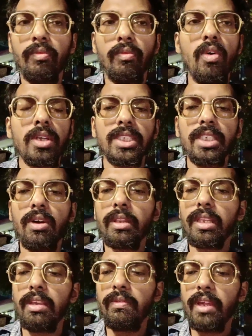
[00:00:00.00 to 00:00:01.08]
focusing on
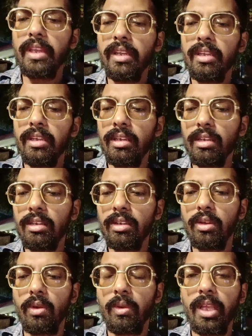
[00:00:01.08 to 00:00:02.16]
the very
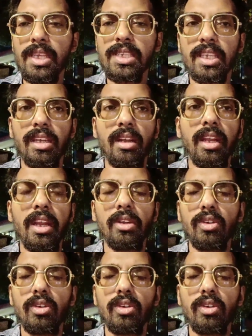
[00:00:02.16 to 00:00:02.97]
today's content